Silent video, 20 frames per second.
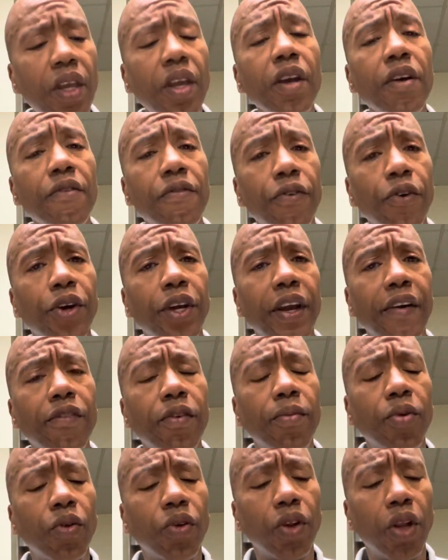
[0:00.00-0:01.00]

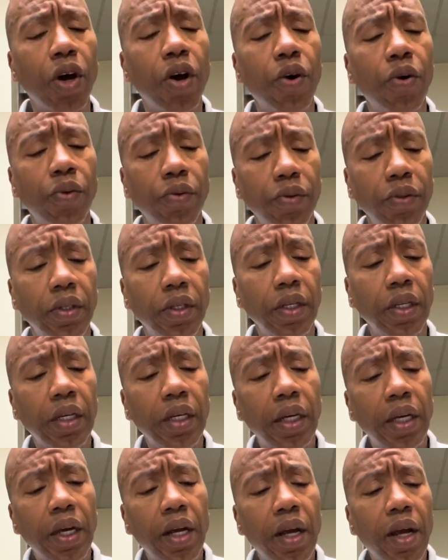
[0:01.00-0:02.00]
Forgivable loan.
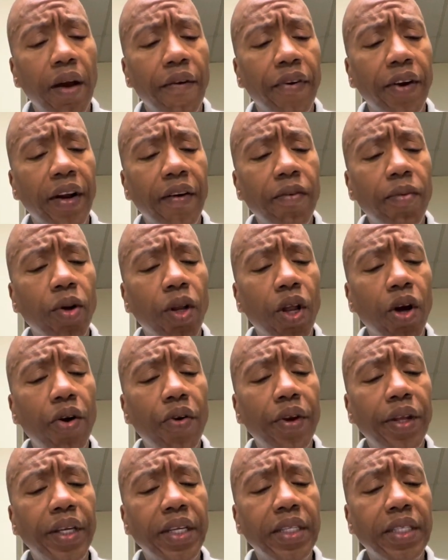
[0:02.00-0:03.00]
Forgivable
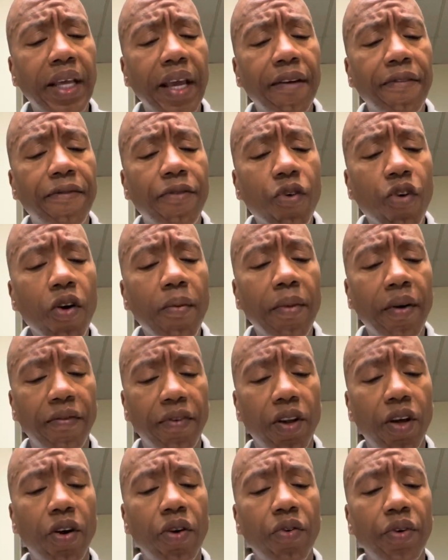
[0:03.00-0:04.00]
loan is a form of
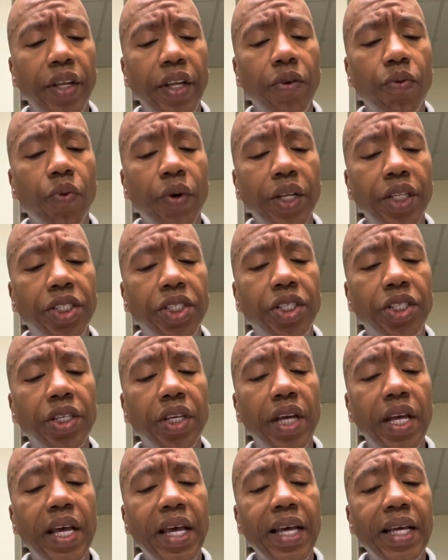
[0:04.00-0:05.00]
loan in which
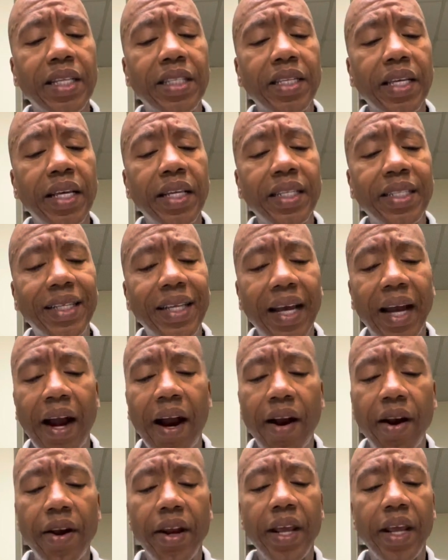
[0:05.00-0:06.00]
its
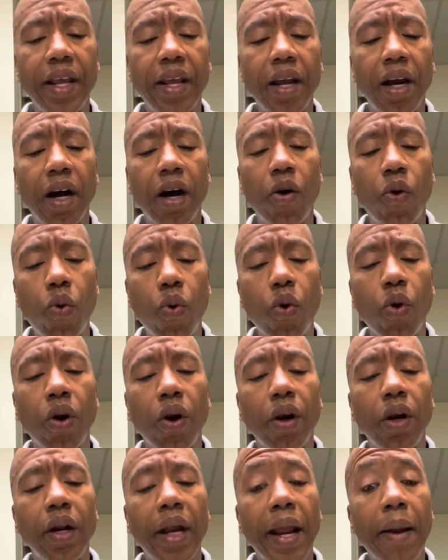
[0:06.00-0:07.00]
entirety
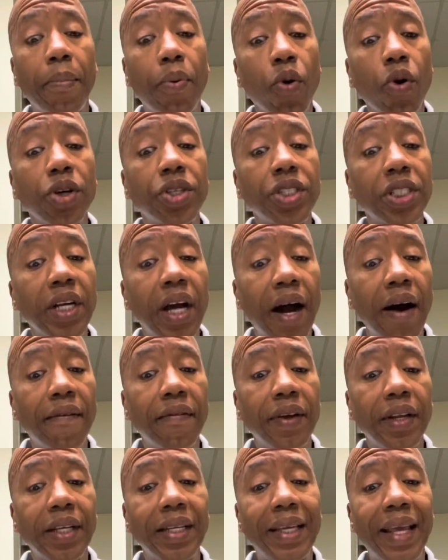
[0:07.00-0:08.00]
or a portion of
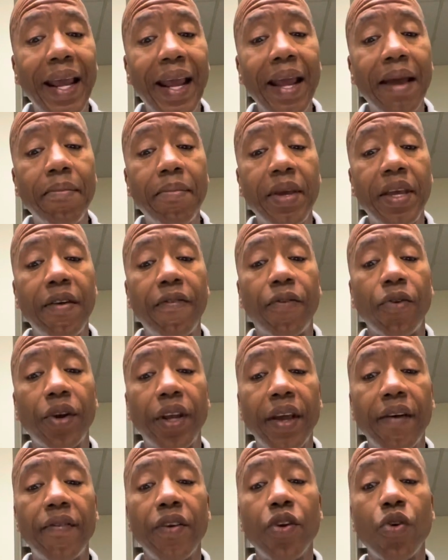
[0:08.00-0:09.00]
it can be
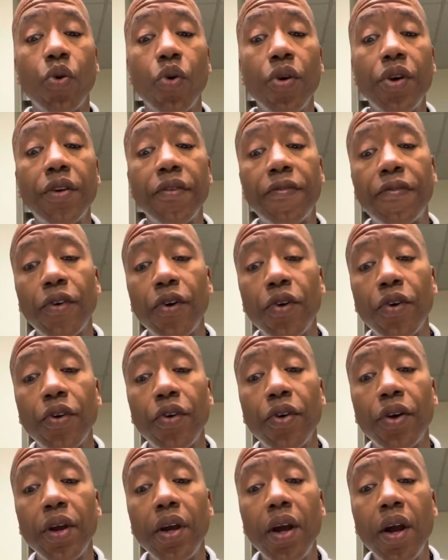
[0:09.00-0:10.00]
forgiven or
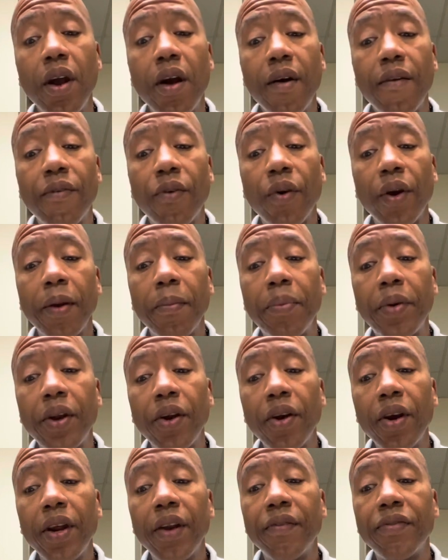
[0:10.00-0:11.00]
deferred for a
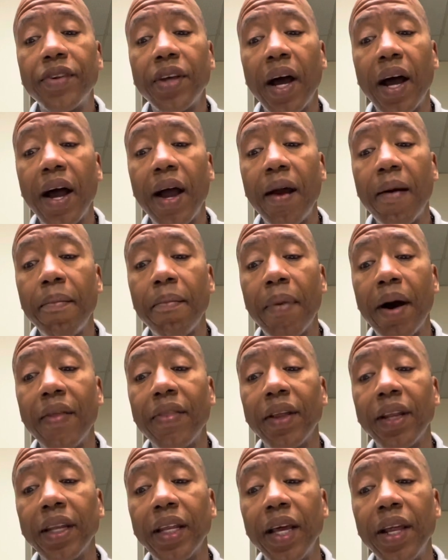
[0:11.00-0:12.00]
period of time by
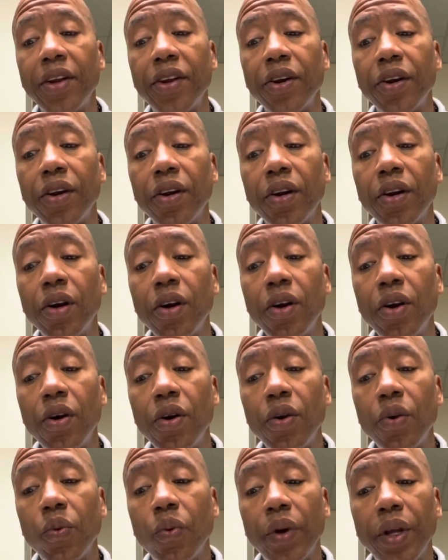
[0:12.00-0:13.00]
the lender
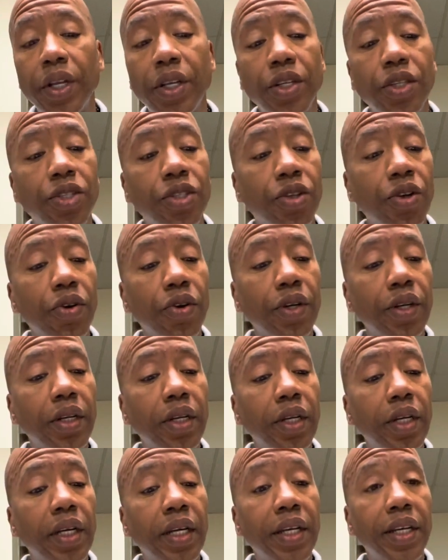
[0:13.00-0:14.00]
when
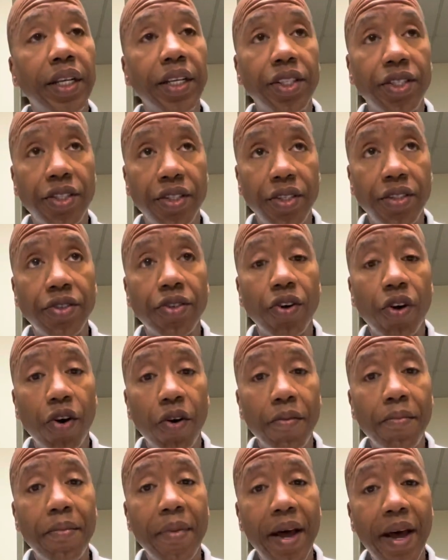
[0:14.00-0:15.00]
certain conditions
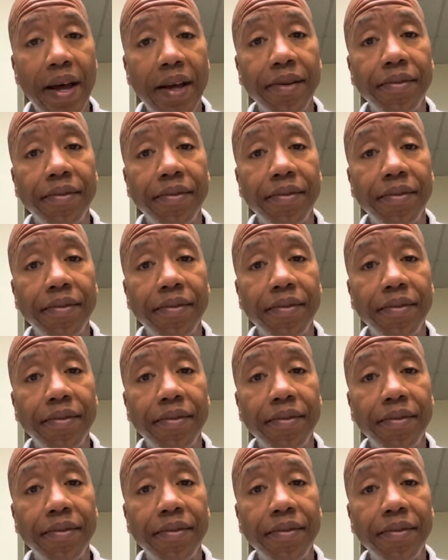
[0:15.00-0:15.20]
are met.